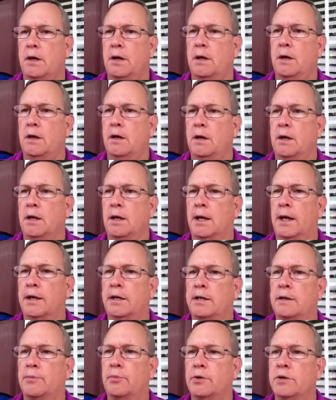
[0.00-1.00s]
A lot
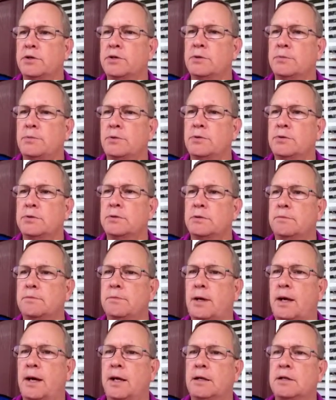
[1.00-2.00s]
of the principles
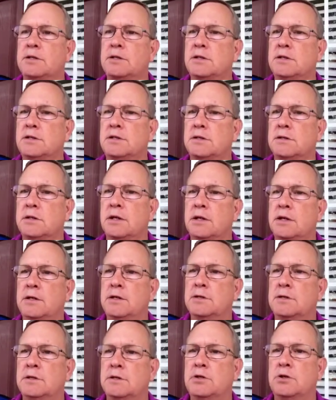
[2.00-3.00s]
and policies and
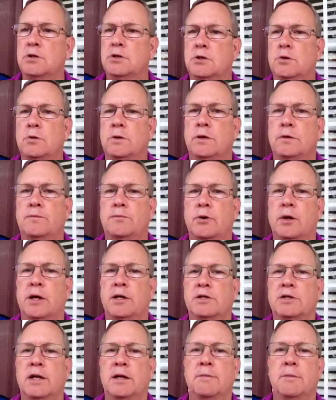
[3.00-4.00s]
things that you do in
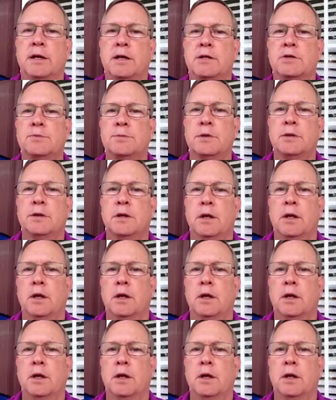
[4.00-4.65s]
project management